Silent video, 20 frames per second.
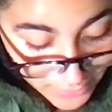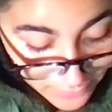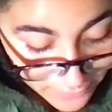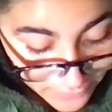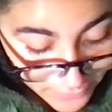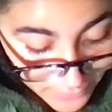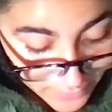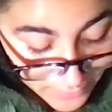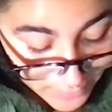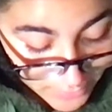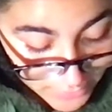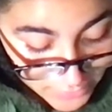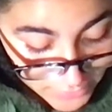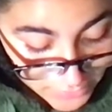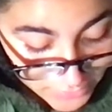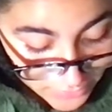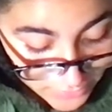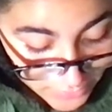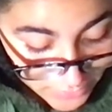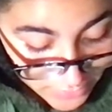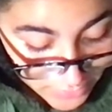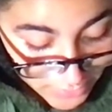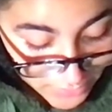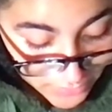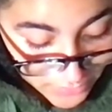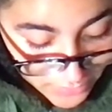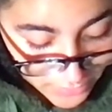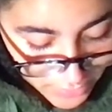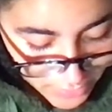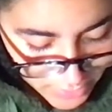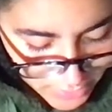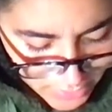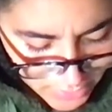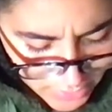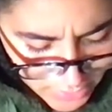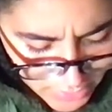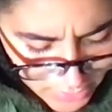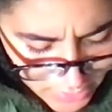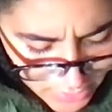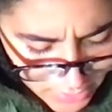from our soil and we work
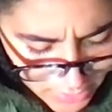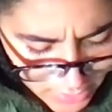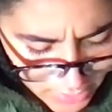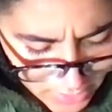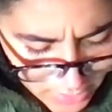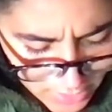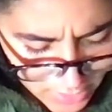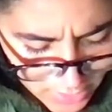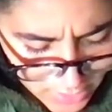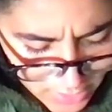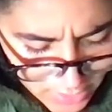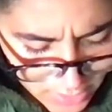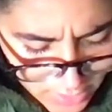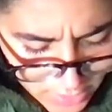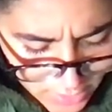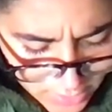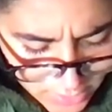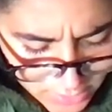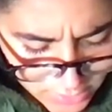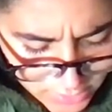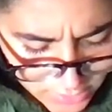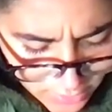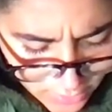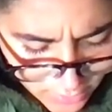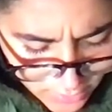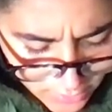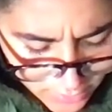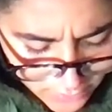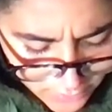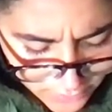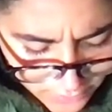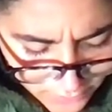us hard